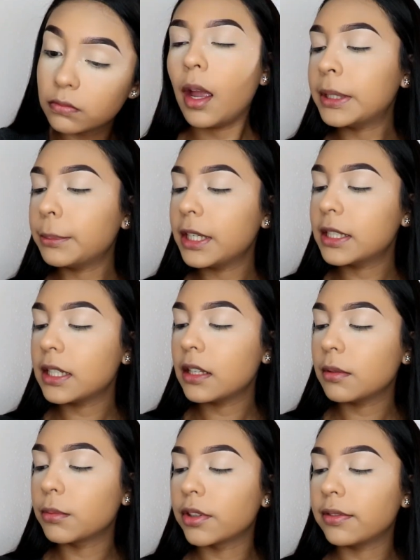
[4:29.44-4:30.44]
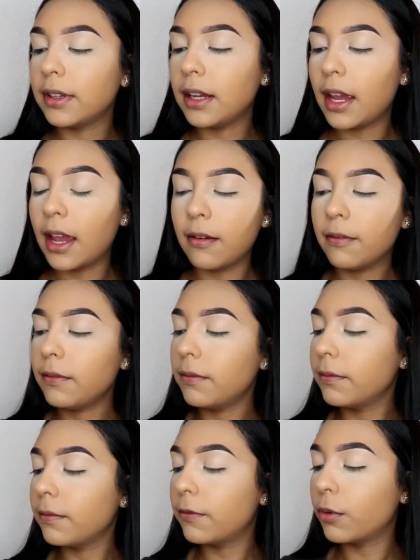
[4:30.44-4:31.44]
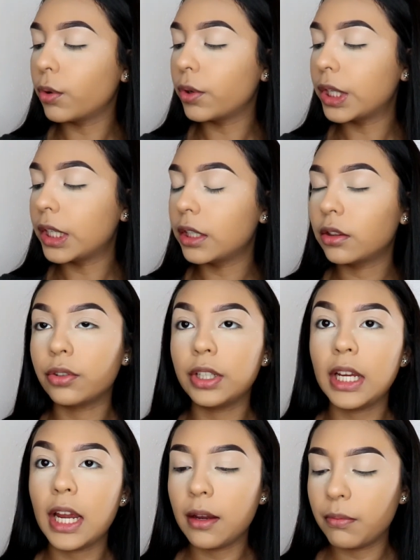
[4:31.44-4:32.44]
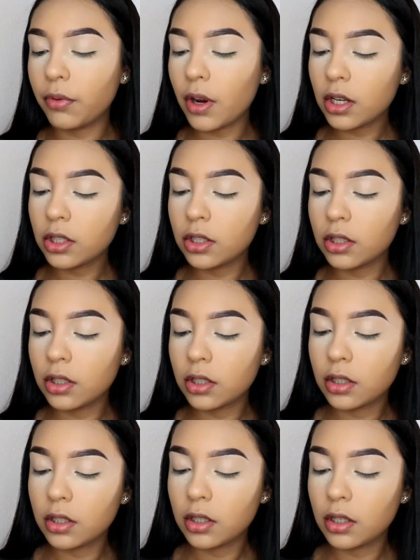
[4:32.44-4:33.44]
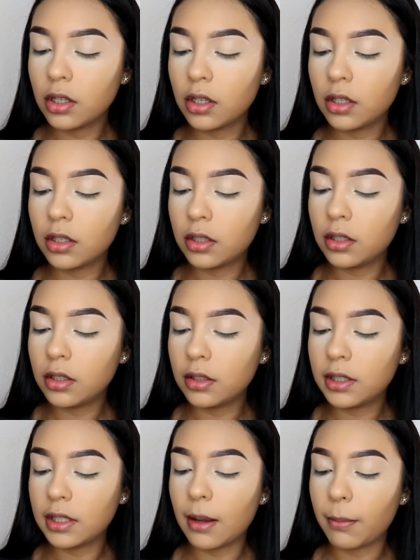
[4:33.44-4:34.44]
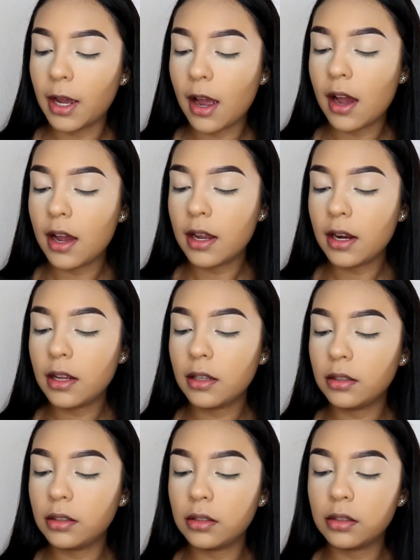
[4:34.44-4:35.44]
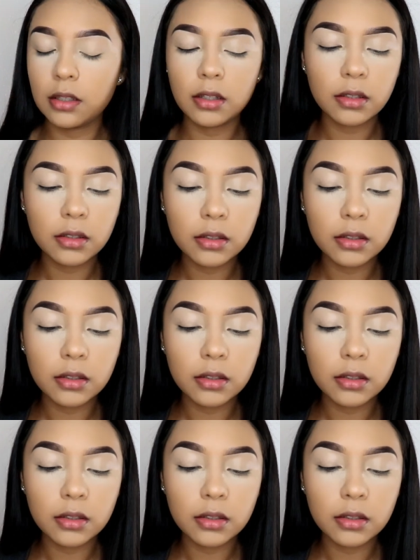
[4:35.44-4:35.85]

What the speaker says: I'm going to be using the Morphe M438 brush to set my eyes.